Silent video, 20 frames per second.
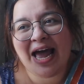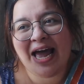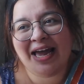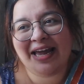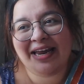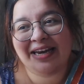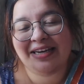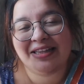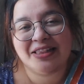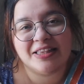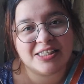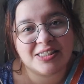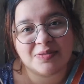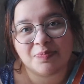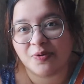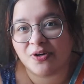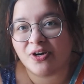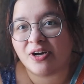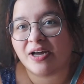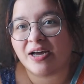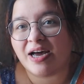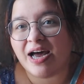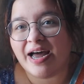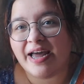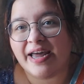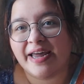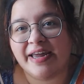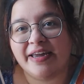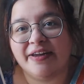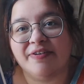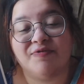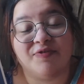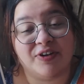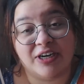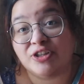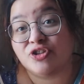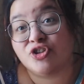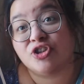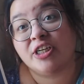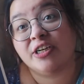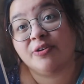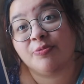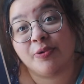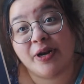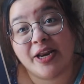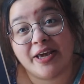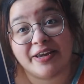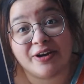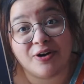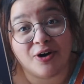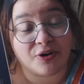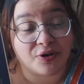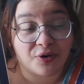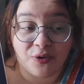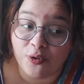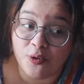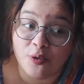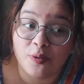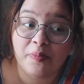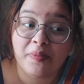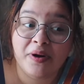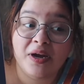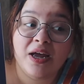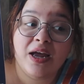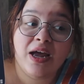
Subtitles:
And this book, I finished it when I got home,